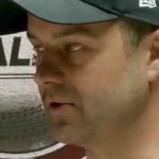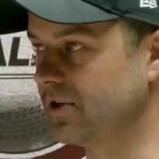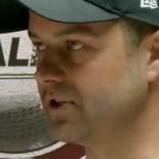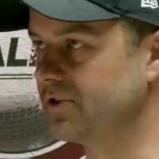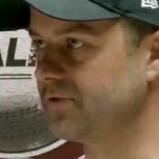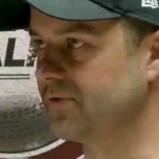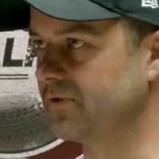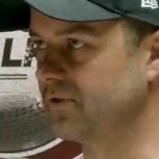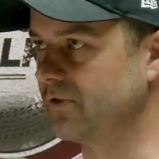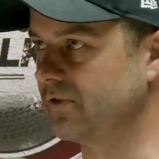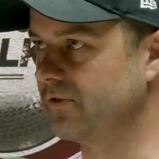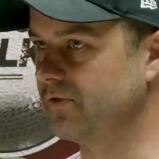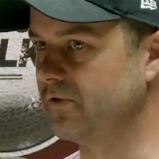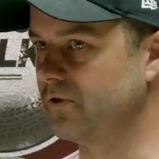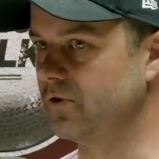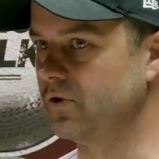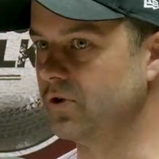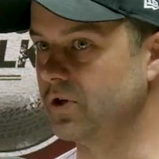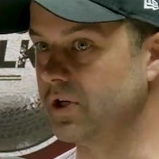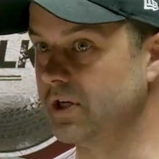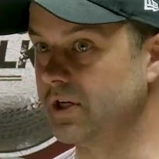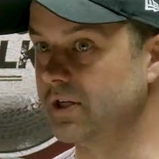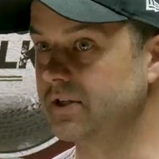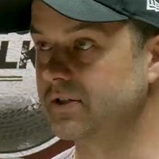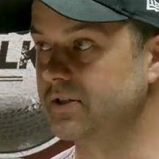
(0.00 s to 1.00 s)
big on this for a
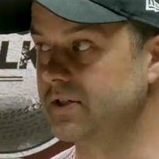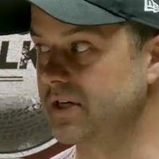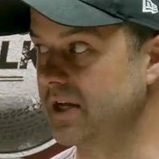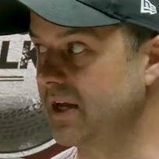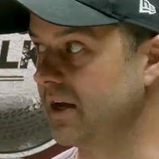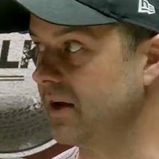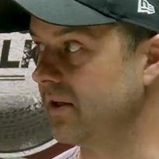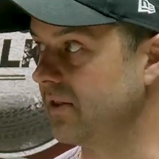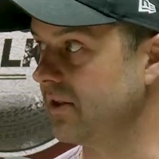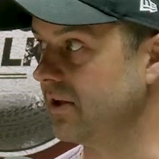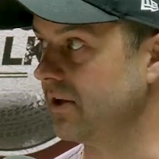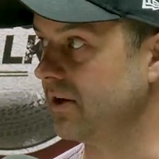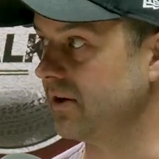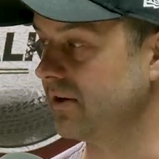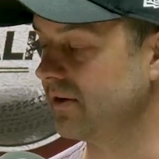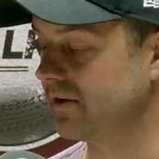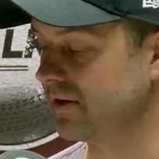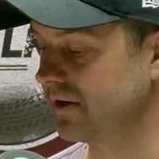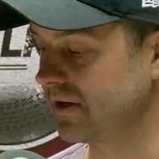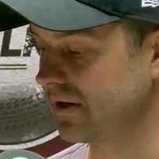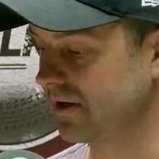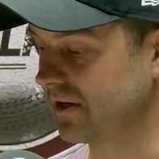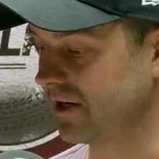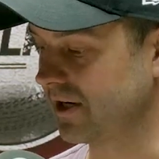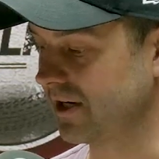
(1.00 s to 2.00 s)
few years now that
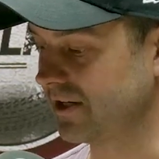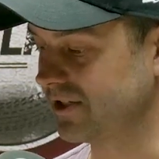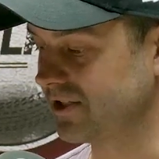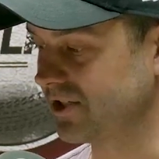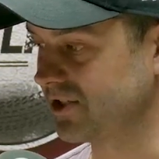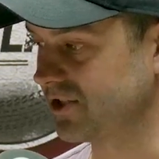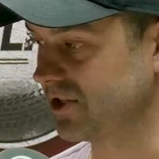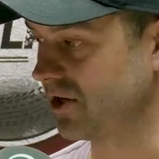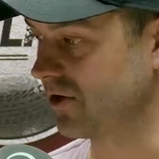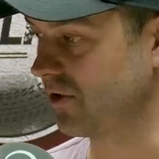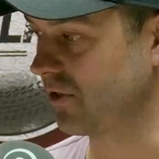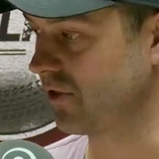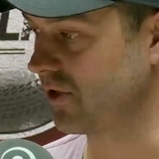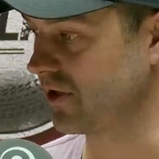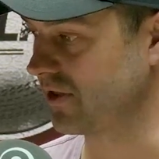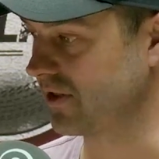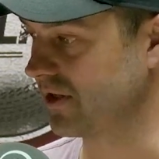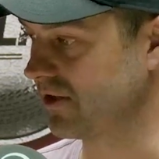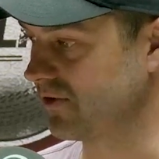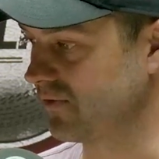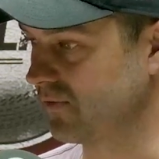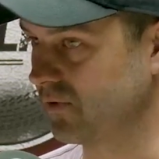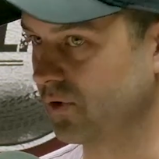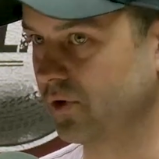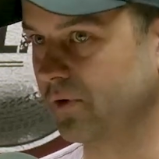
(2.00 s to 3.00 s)
I just don't
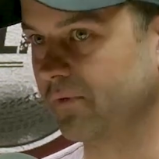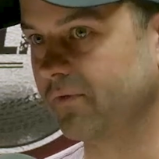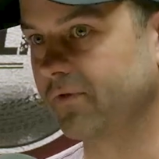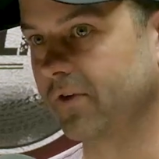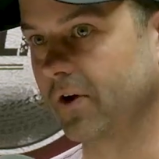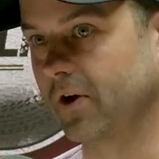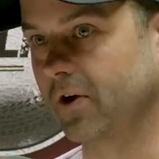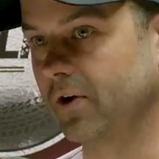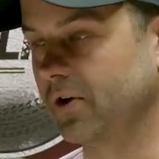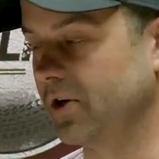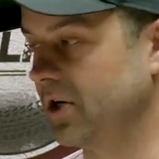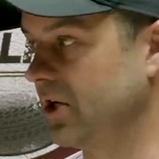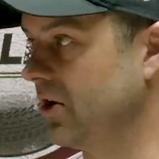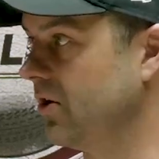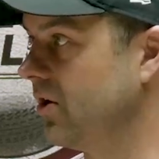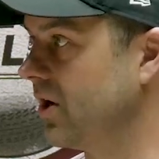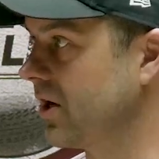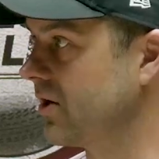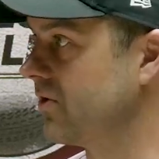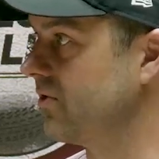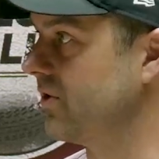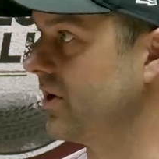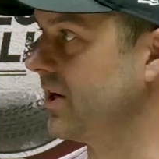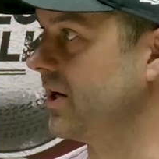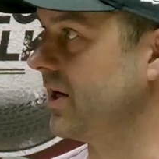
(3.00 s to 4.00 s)
think there's room for
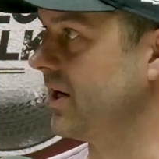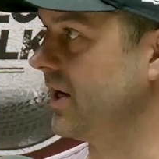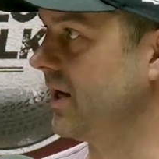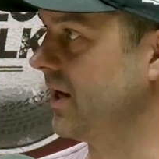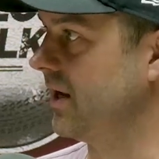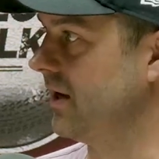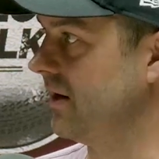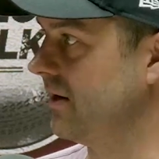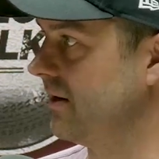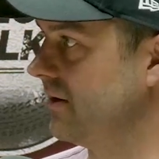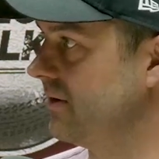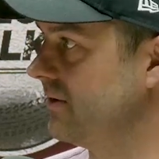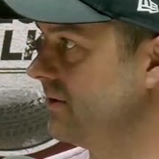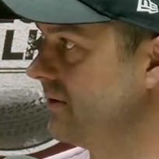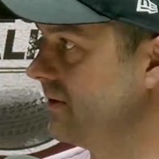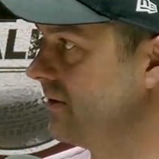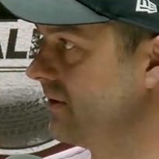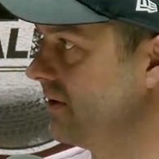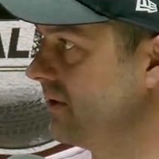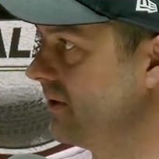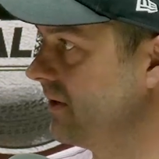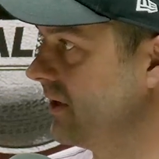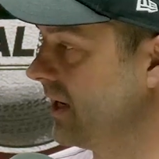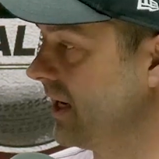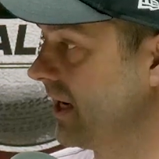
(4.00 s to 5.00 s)
ODI cricket and
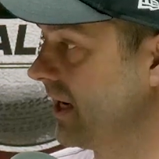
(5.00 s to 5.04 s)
